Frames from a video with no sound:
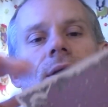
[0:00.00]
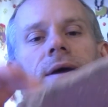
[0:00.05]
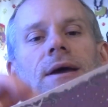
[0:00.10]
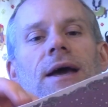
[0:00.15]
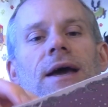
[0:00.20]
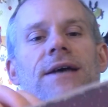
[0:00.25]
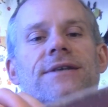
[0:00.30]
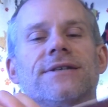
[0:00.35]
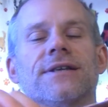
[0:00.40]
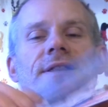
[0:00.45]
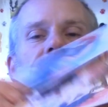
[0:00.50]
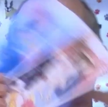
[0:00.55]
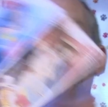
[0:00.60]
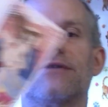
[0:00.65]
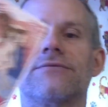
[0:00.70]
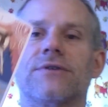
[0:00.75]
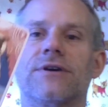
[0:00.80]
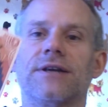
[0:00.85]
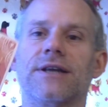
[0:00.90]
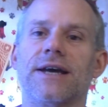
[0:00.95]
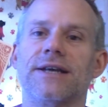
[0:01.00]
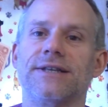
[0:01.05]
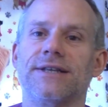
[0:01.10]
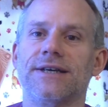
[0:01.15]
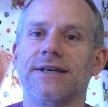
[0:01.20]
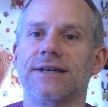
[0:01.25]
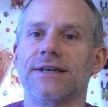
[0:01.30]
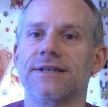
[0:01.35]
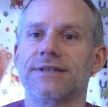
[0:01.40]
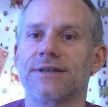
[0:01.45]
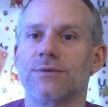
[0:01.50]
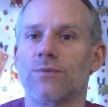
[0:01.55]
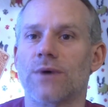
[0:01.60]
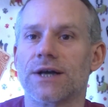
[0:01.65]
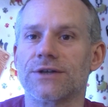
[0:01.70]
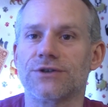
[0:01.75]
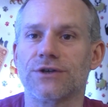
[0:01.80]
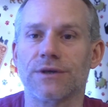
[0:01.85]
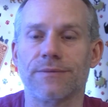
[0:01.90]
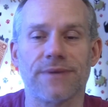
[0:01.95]
has a lot of good ideas, and
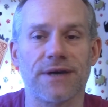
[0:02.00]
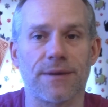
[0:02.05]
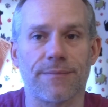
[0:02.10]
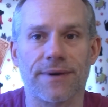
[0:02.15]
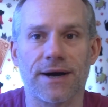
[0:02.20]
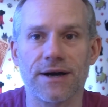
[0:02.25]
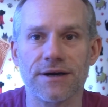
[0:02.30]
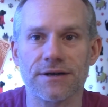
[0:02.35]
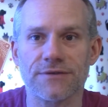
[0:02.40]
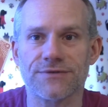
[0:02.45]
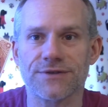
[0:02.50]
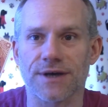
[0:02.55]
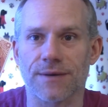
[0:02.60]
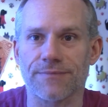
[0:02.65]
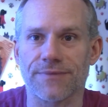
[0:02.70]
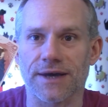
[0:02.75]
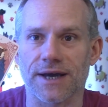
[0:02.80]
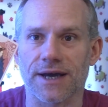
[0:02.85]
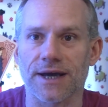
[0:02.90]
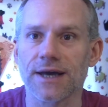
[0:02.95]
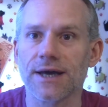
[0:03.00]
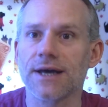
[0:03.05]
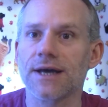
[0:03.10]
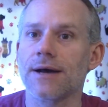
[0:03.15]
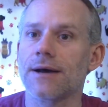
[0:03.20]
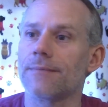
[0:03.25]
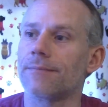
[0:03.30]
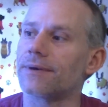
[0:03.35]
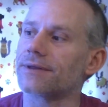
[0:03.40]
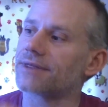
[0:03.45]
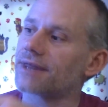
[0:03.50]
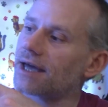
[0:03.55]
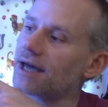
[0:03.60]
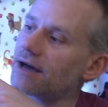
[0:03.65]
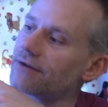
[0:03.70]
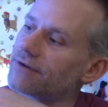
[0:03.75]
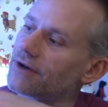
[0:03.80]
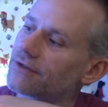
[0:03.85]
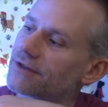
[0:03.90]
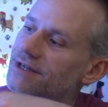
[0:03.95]
wants you to be a part of something, but they
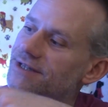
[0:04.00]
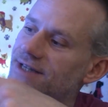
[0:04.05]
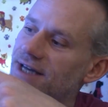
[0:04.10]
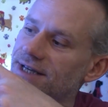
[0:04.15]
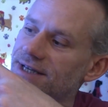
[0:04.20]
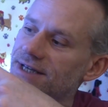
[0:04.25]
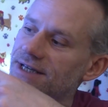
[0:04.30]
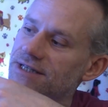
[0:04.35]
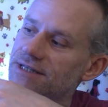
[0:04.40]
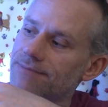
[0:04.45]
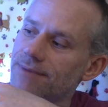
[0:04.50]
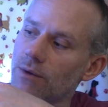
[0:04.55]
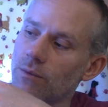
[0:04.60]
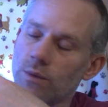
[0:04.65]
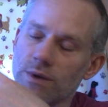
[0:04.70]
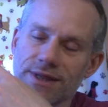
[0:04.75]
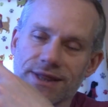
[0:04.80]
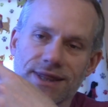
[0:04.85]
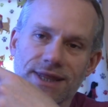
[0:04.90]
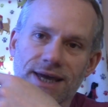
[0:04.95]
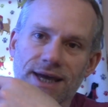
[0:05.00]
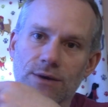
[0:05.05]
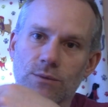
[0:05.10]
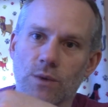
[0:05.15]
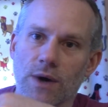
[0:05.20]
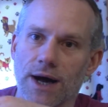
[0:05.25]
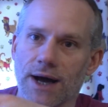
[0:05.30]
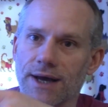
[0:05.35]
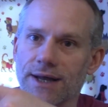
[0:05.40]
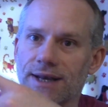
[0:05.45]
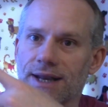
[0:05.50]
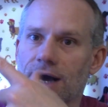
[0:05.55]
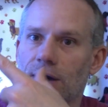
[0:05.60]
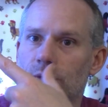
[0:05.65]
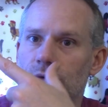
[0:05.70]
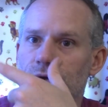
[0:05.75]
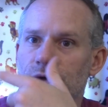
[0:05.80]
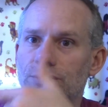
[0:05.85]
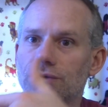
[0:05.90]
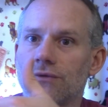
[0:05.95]
have all these ideas about what they want and
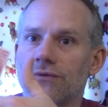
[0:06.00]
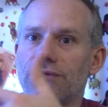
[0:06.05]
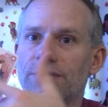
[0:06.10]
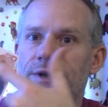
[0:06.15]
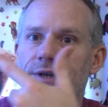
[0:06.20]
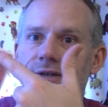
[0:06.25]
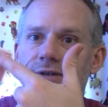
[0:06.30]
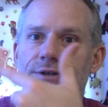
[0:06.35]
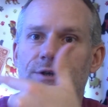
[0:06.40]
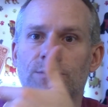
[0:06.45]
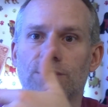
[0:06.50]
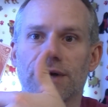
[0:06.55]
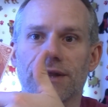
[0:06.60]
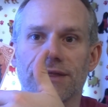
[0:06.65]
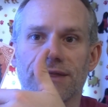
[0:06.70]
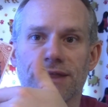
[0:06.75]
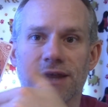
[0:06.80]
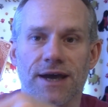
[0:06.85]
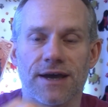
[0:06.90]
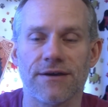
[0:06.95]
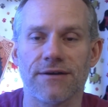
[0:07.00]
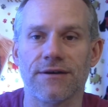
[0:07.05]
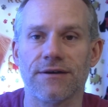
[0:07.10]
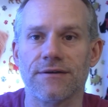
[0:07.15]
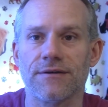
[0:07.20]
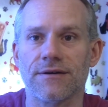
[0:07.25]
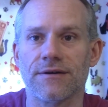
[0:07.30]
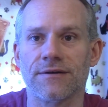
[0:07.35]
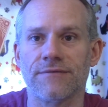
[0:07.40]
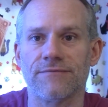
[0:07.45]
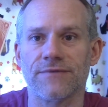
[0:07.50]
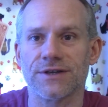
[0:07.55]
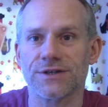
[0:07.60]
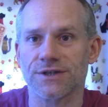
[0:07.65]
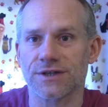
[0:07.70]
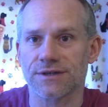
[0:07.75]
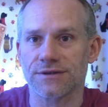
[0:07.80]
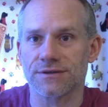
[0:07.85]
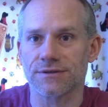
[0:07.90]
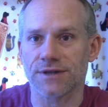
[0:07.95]
how you fit into what they
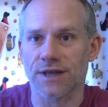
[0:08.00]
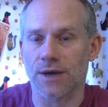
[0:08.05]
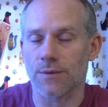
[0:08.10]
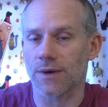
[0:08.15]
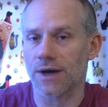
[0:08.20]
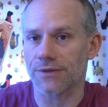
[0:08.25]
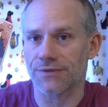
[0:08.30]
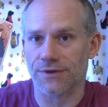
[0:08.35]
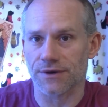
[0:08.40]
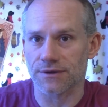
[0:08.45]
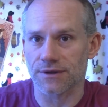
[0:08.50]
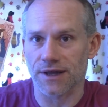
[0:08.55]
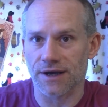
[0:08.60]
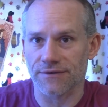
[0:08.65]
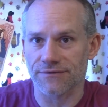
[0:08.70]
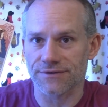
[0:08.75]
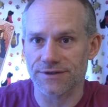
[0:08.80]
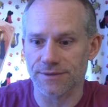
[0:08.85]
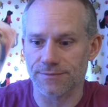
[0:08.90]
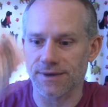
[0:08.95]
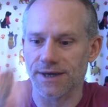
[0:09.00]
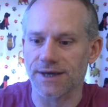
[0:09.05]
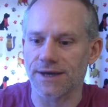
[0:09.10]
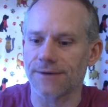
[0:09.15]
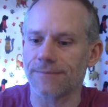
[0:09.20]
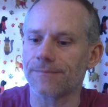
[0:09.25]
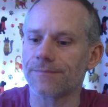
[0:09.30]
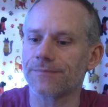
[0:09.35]
envision they want their life to be.